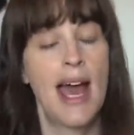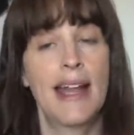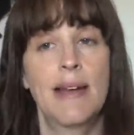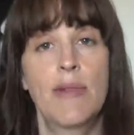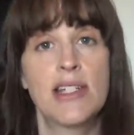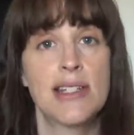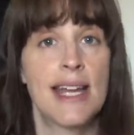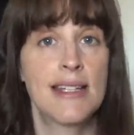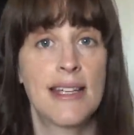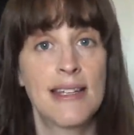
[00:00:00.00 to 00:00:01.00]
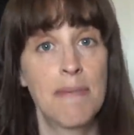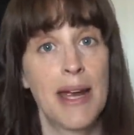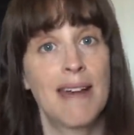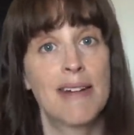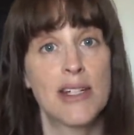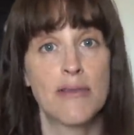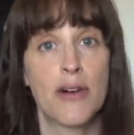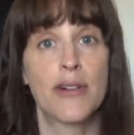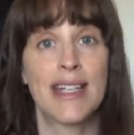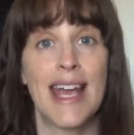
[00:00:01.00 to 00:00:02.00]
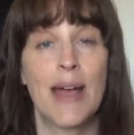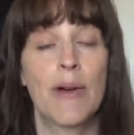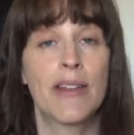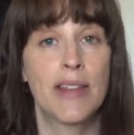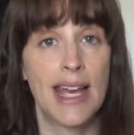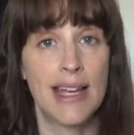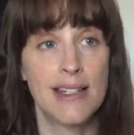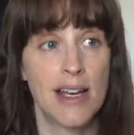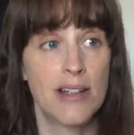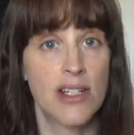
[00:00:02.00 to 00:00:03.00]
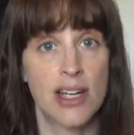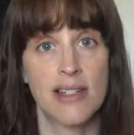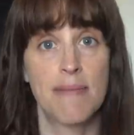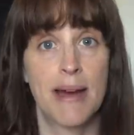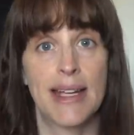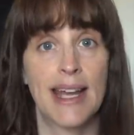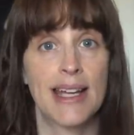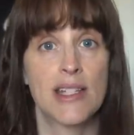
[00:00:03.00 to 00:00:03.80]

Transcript: And then we just entered a period of our year where things are just manic.